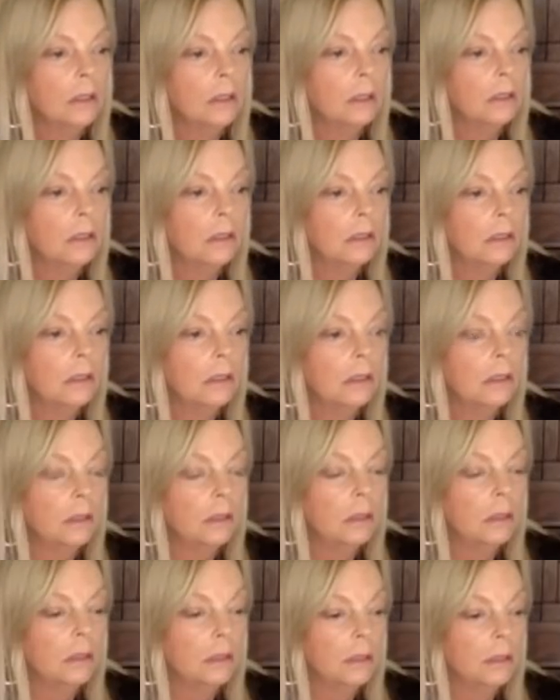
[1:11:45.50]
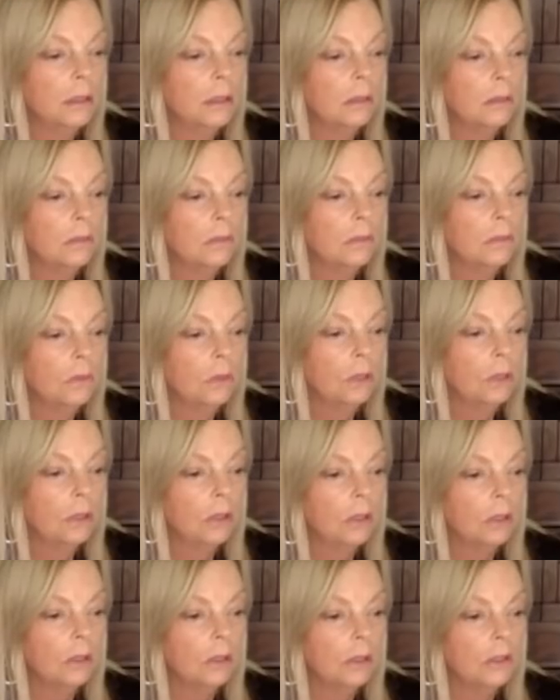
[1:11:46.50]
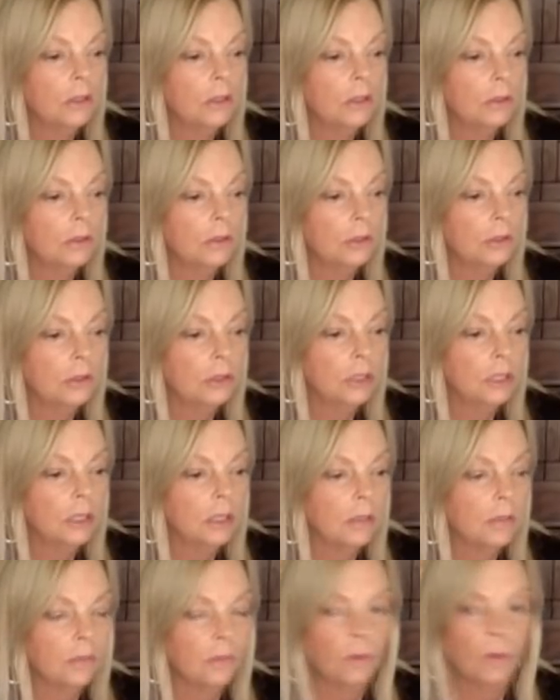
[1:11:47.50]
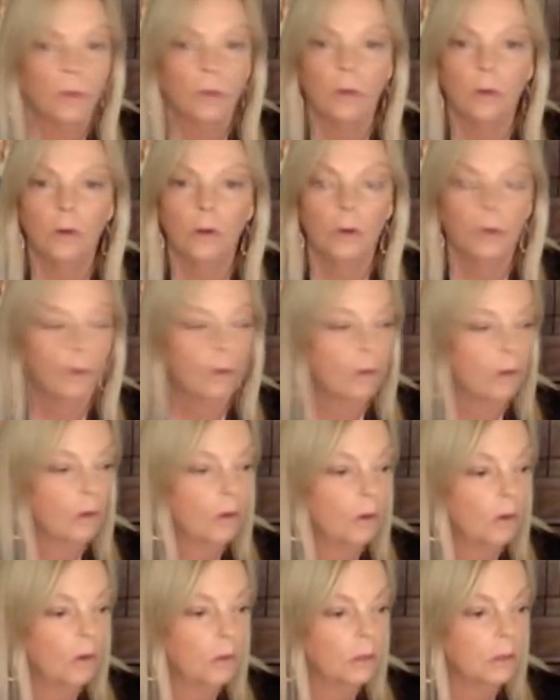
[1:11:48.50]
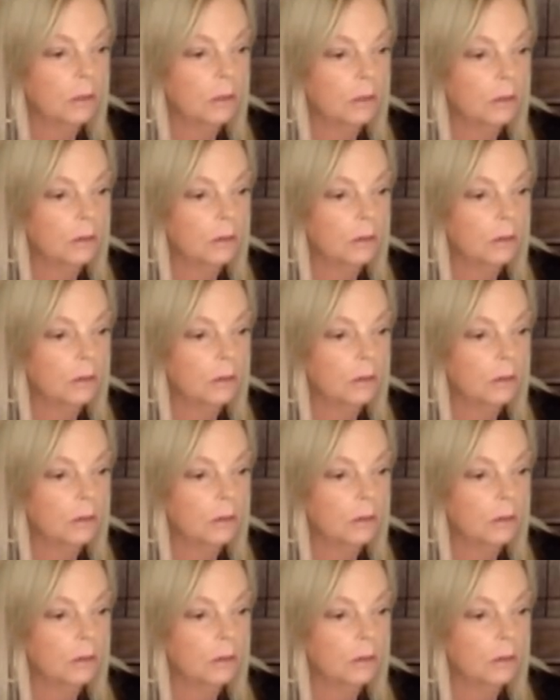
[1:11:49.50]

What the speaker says: Fort Hood soldier, another Fort Hood.